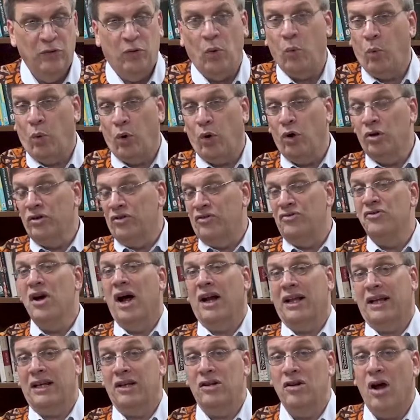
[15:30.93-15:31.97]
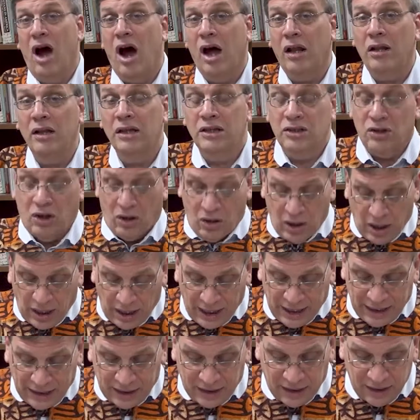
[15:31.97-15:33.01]
The world does not acknowledge our
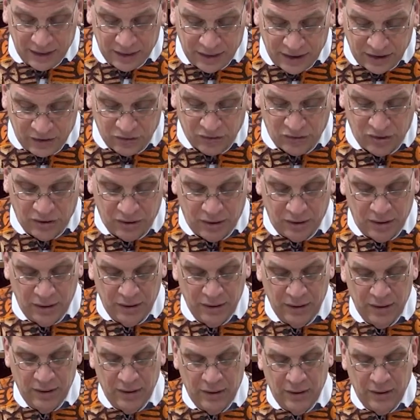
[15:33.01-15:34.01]
high condition